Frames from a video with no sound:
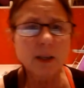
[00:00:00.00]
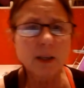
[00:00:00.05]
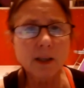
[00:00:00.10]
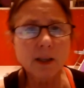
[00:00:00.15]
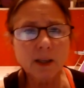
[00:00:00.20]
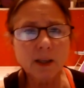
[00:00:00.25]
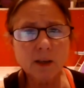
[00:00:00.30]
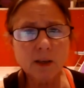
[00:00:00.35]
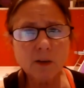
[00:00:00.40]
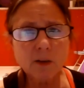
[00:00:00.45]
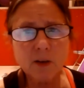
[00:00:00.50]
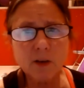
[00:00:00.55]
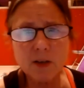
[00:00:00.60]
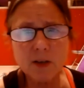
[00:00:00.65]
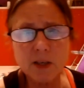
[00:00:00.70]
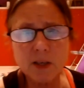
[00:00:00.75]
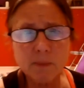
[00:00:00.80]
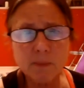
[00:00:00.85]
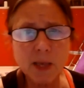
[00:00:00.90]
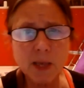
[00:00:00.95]
you know,
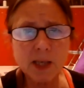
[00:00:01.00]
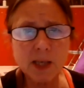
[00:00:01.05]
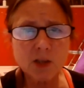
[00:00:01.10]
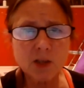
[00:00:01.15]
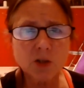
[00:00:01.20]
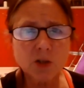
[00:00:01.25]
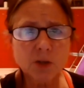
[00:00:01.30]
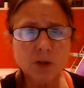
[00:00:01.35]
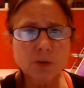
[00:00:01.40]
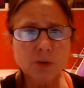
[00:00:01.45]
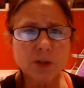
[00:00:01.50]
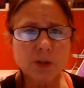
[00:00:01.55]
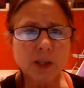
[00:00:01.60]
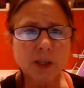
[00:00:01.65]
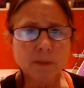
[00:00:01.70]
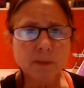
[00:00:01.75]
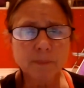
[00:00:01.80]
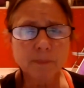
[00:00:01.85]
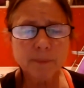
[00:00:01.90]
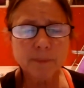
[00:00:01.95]
make it
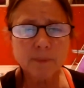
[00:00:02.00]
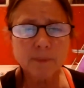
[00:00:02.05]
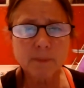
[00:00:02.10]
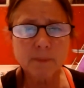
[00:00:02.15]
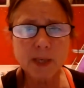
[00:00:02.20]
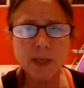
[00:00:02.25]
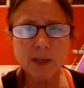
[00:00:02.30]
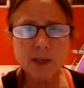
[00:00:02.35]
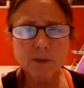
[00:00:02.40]
juicy. Make